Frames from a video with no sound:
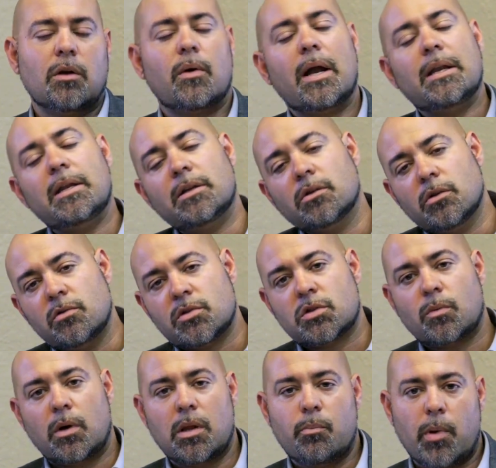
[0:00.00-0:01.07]
Oh, I need to lose
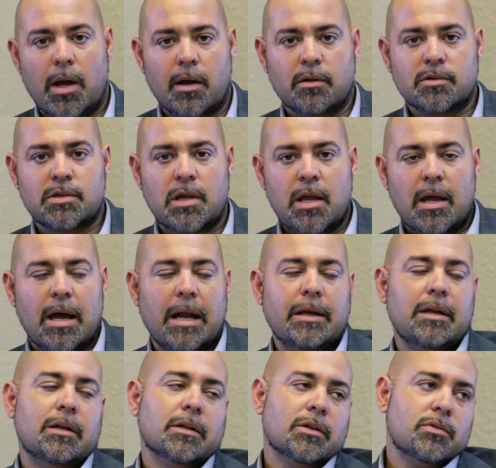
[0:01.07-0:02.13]
20 pounds. I
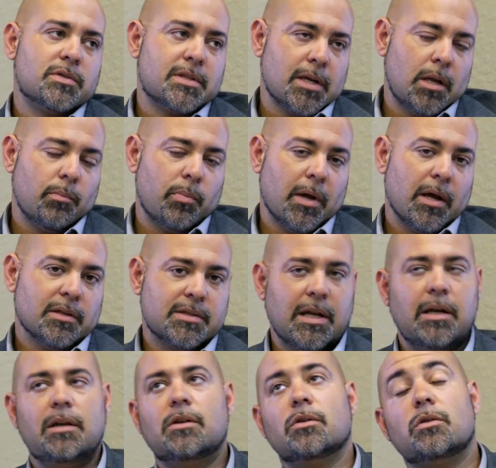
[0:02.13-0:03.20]
need to lose 10 pounds. I
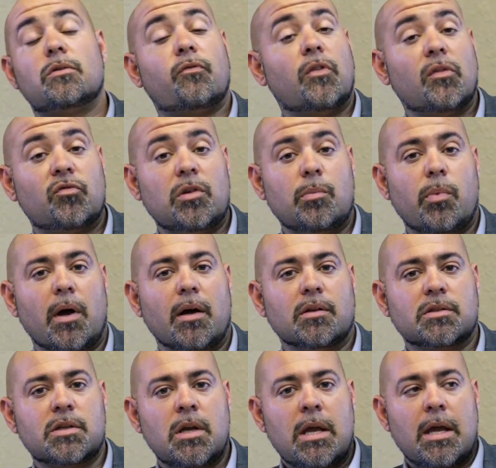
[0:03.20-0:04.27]
need to lose 50
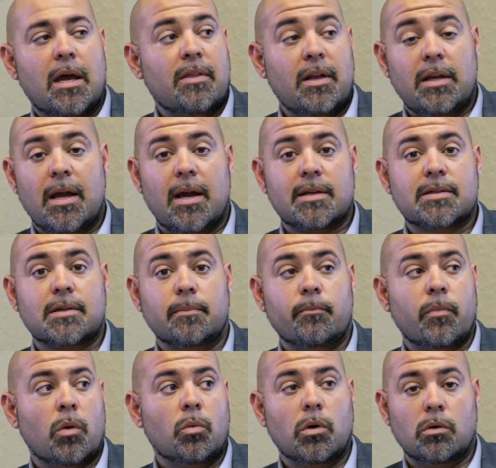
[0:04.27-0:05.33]
pounds. And then you ask them,
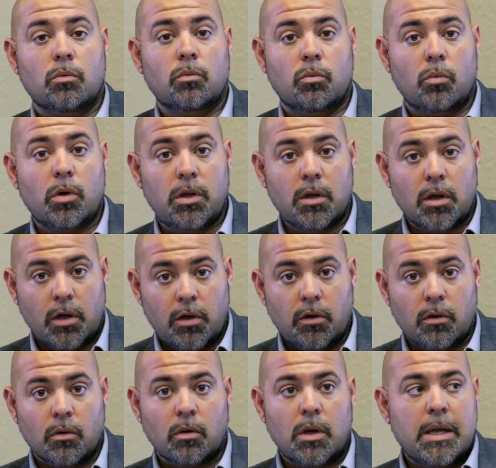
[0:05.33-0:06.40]
well, what are you going to
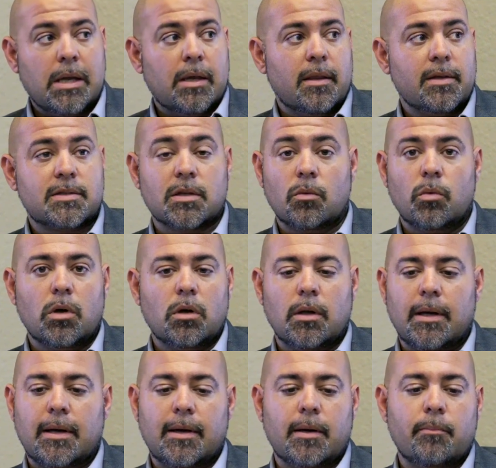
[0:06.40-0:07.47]
do? And they say,
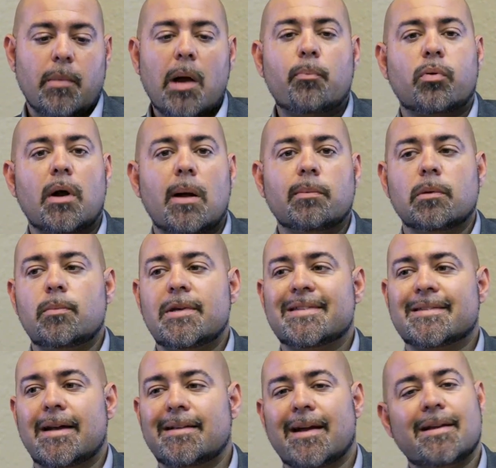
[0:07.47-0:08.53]
well, my problem
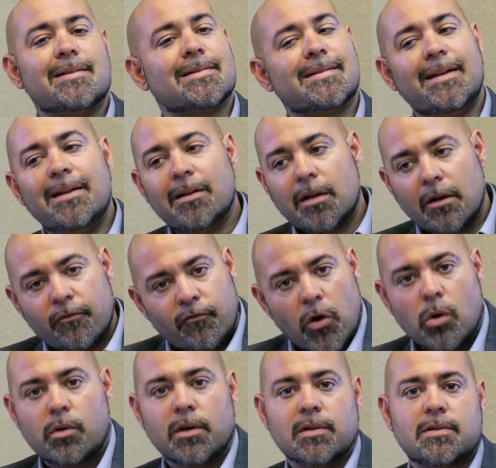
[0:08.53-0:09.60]
is I just need to get
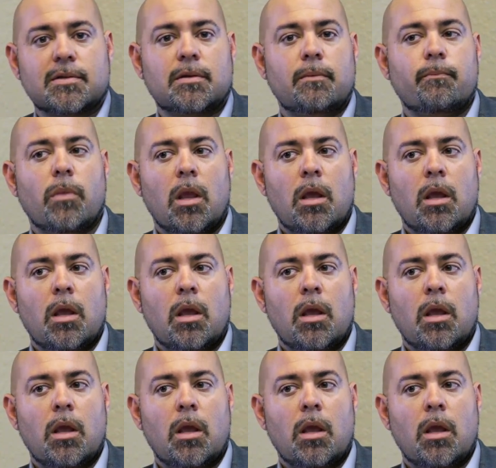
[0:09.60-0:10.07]
focused.